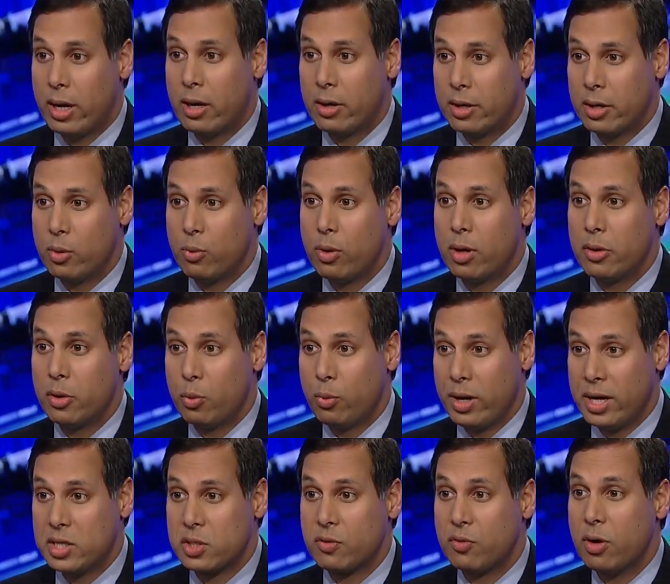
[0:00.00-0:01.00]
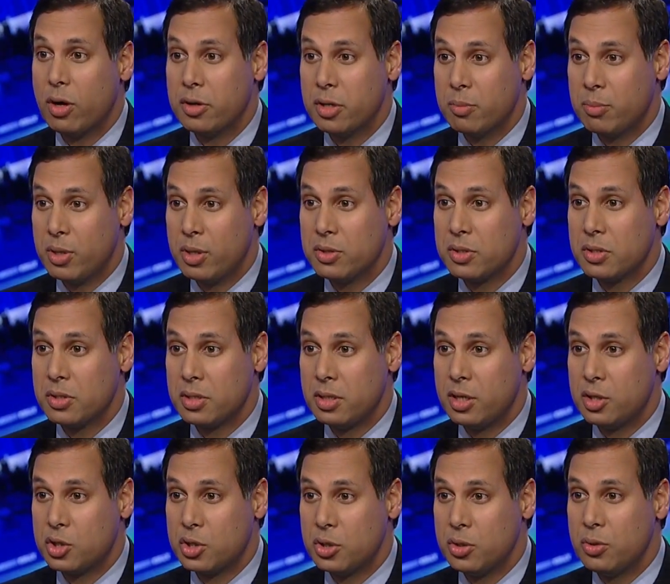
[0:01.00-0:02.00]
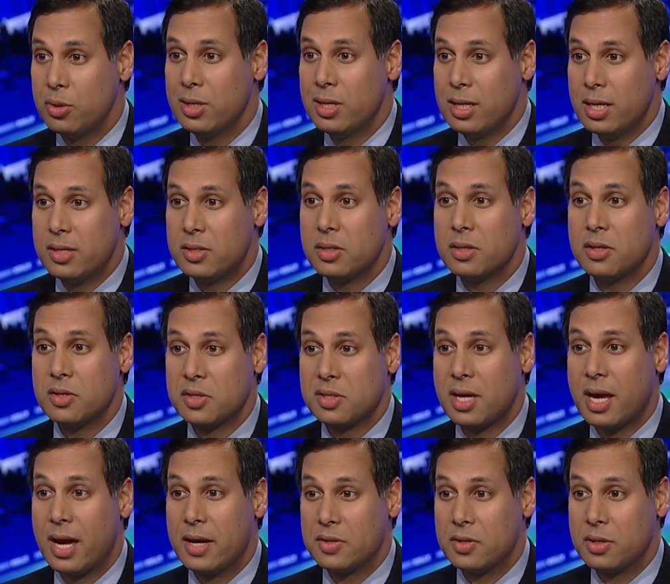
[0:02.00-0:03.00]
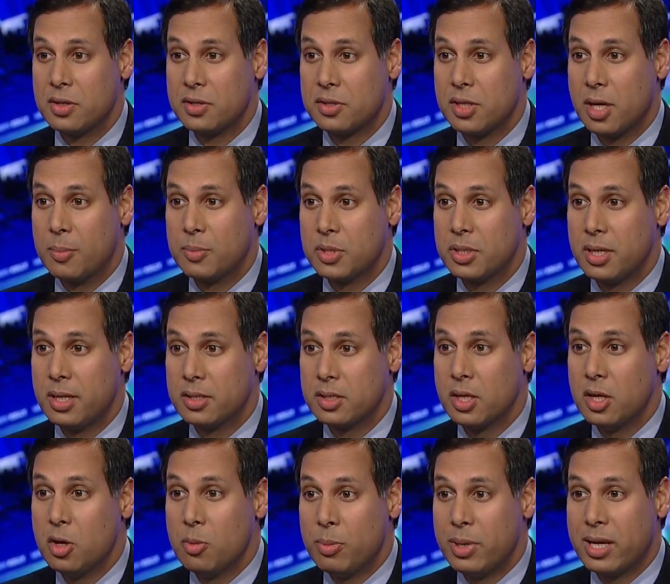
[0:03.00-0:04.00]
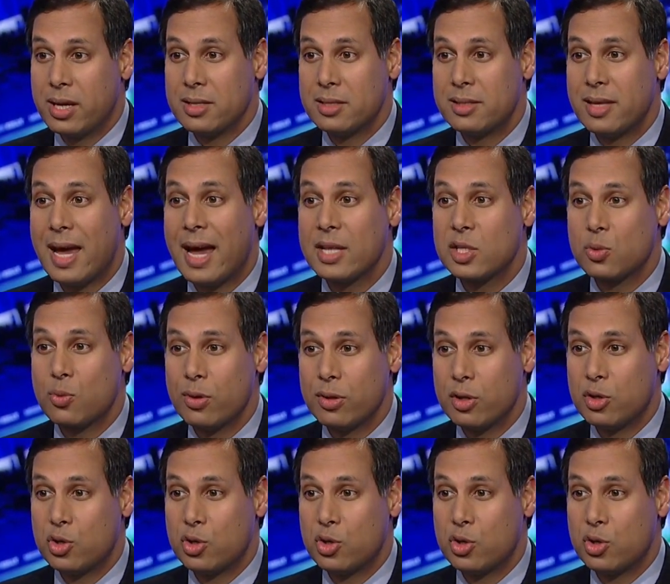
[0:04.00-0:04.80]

area where the waste, fraud, and abuse is an issue is in the size of the subsidies, because that's where